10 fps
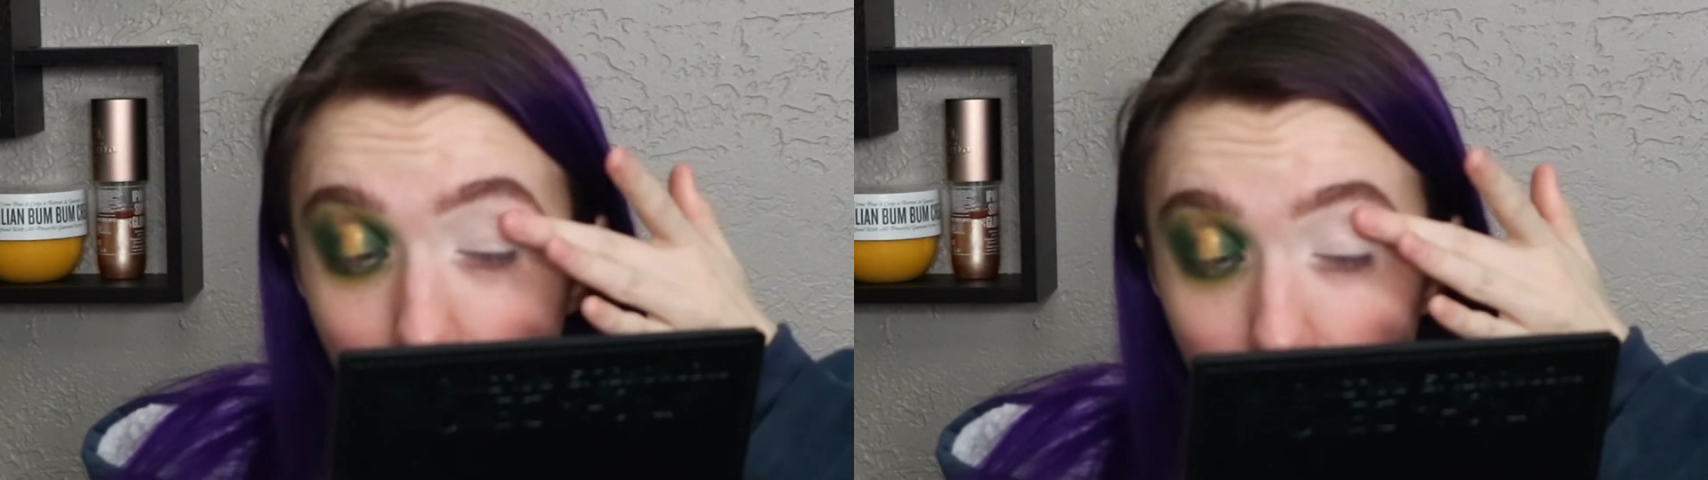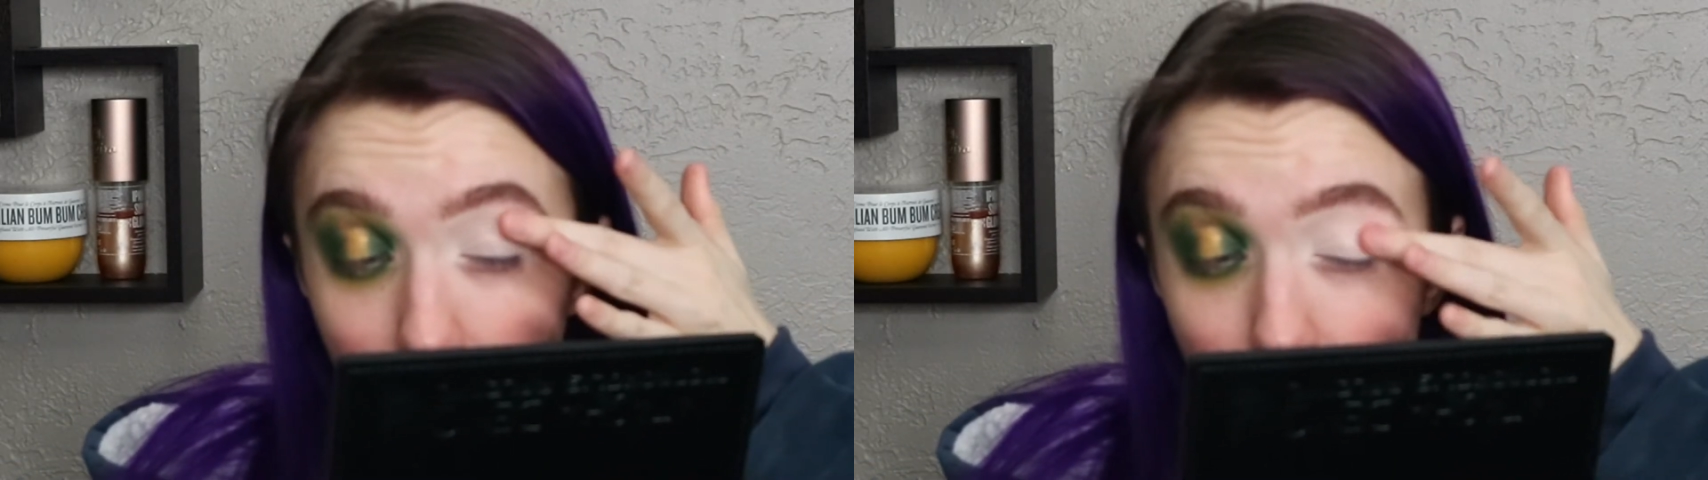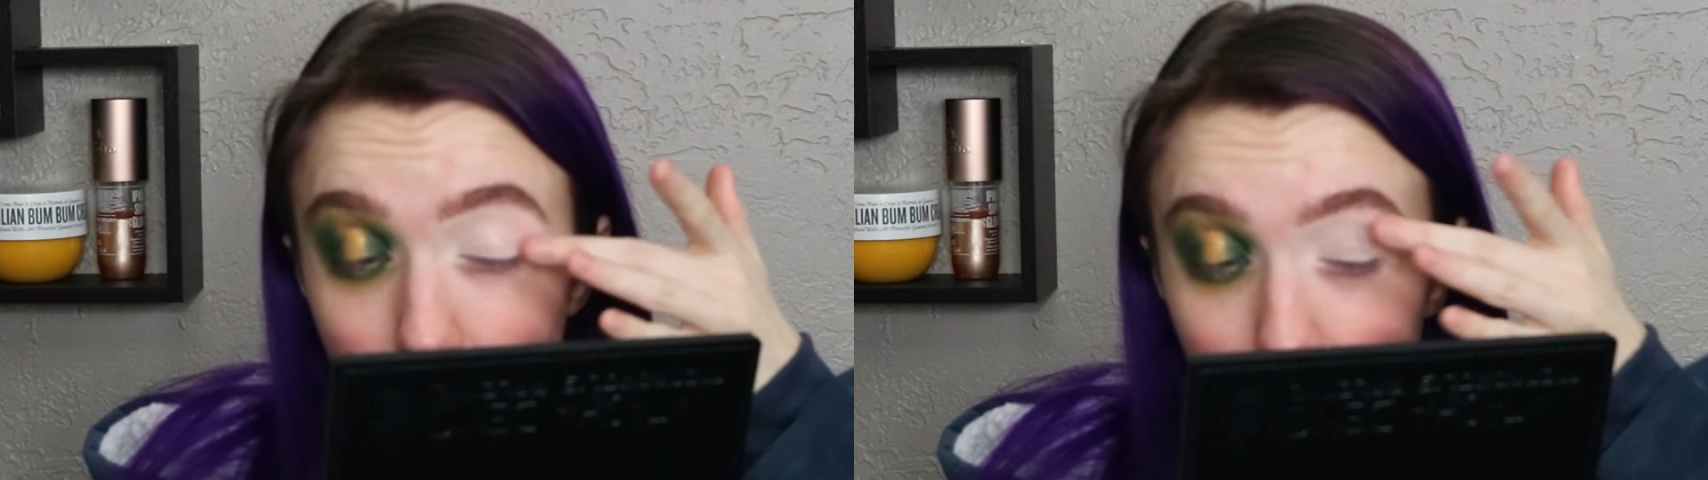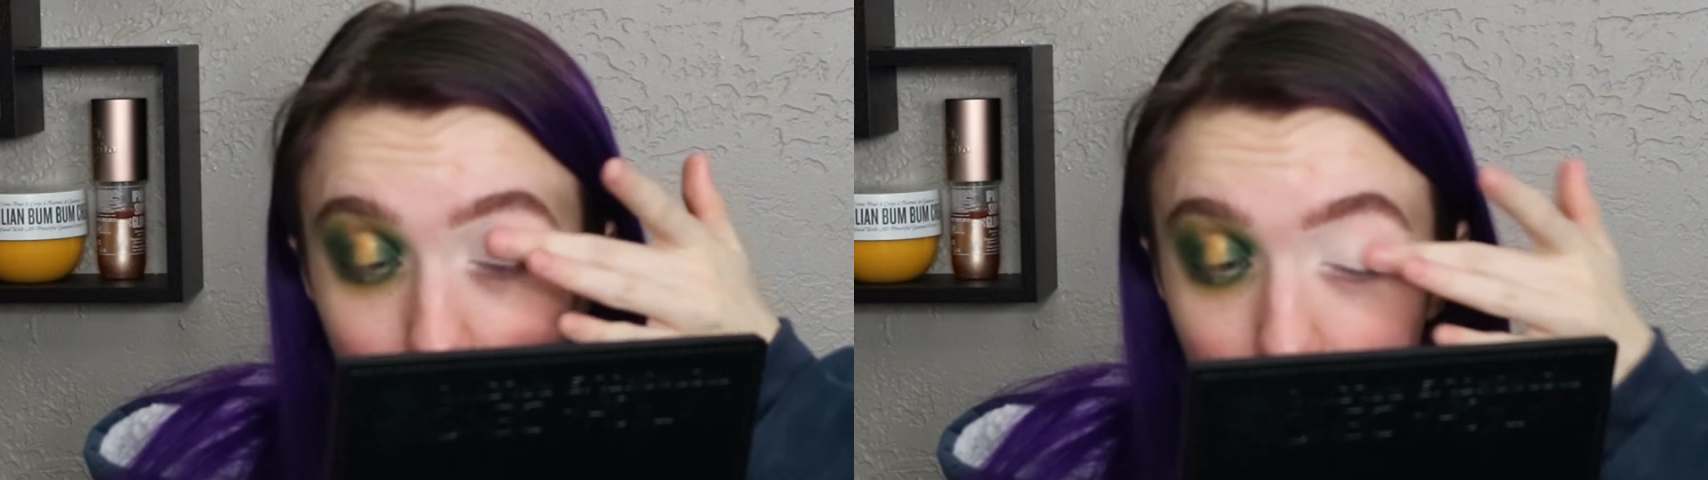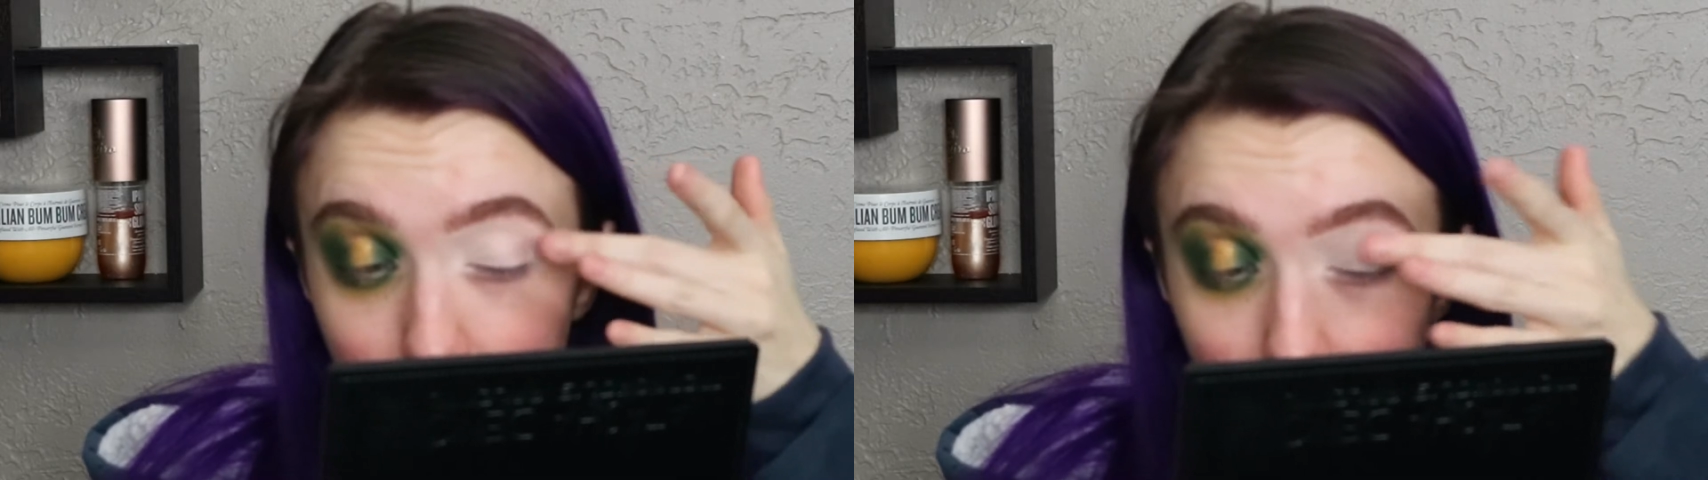
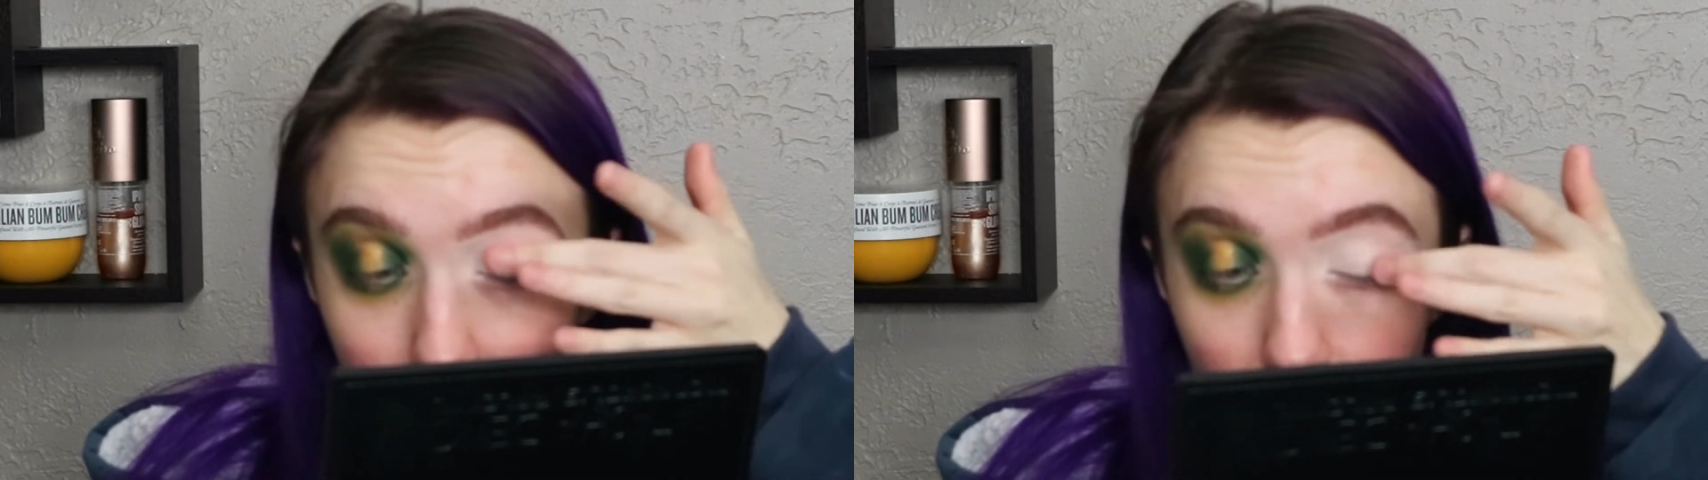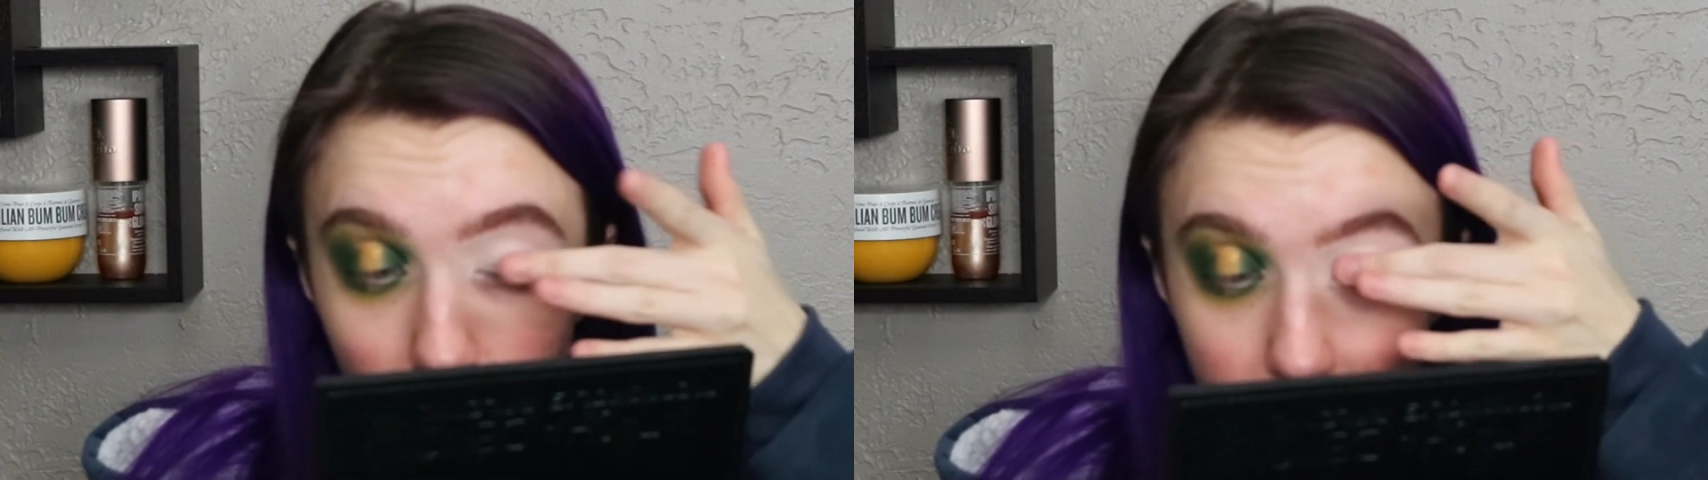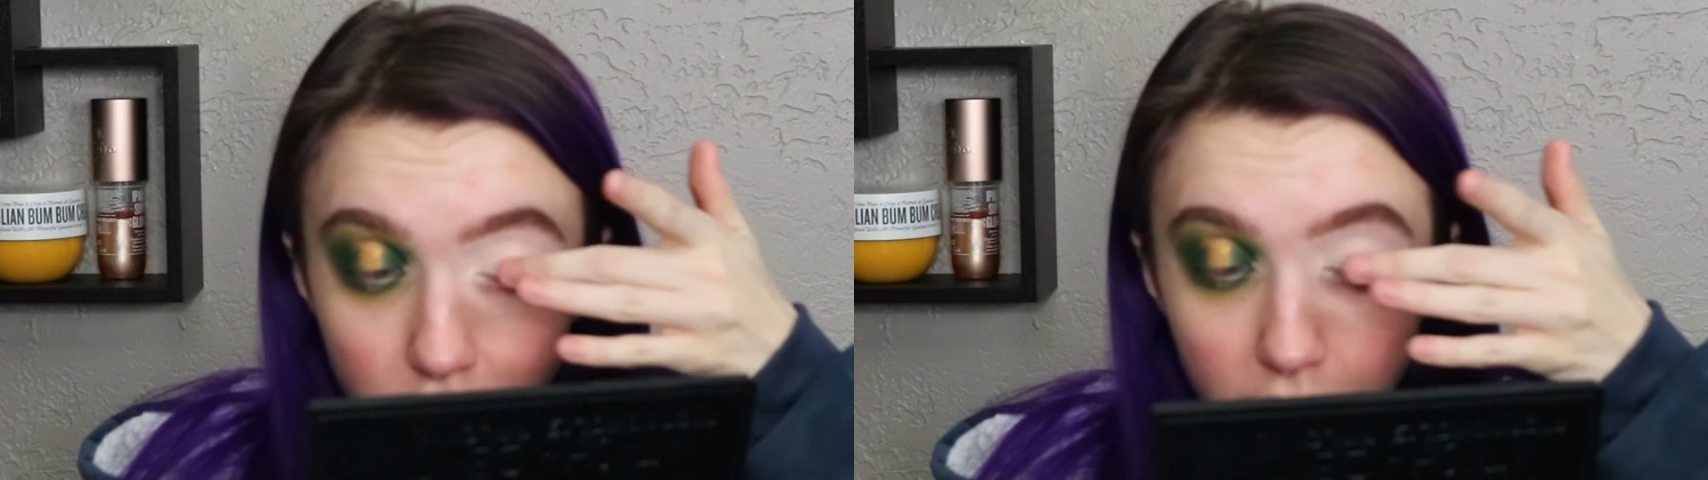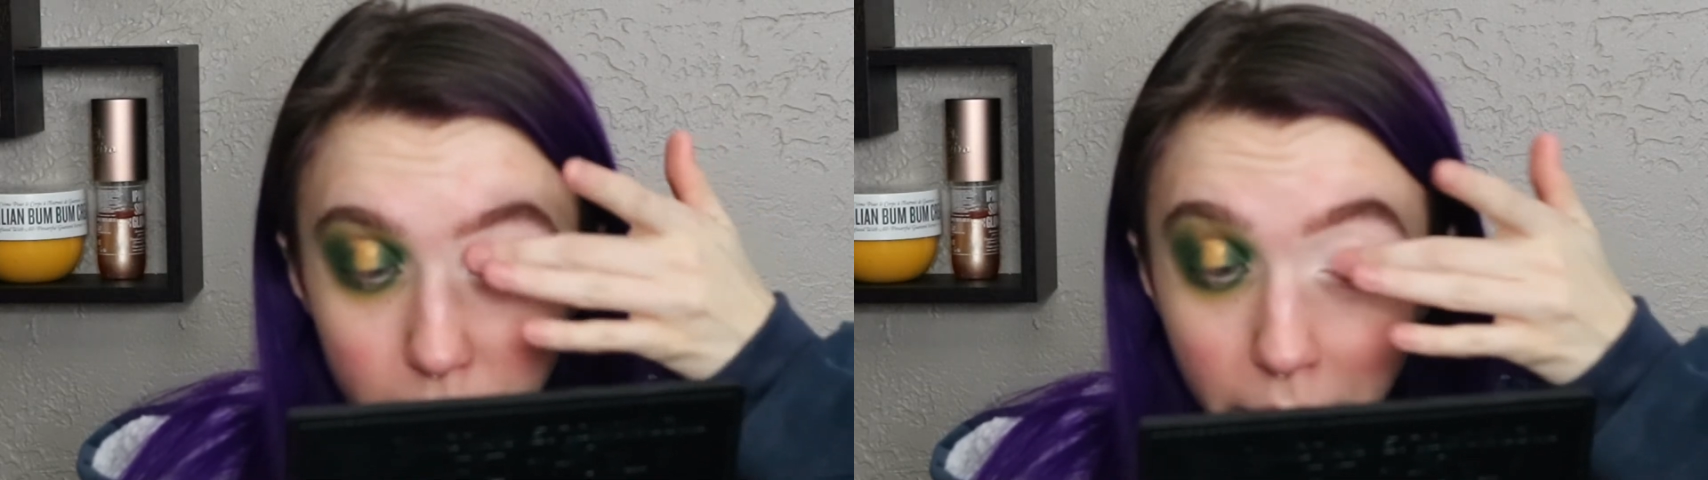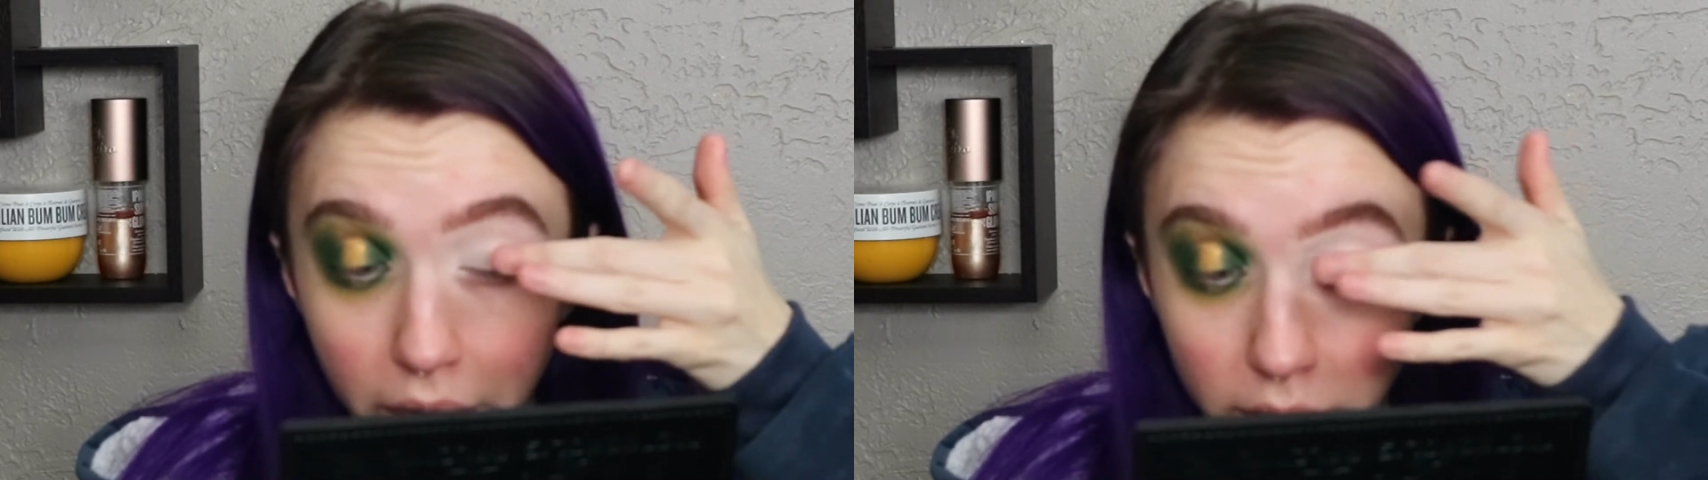So I just
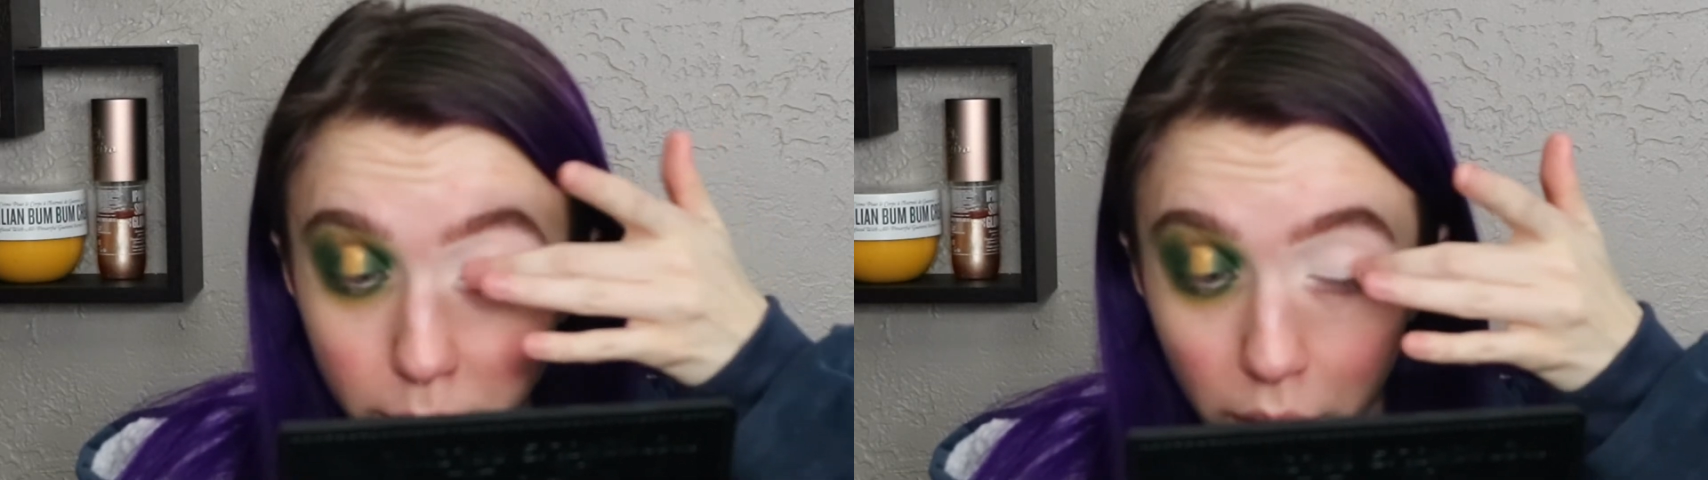have my eyes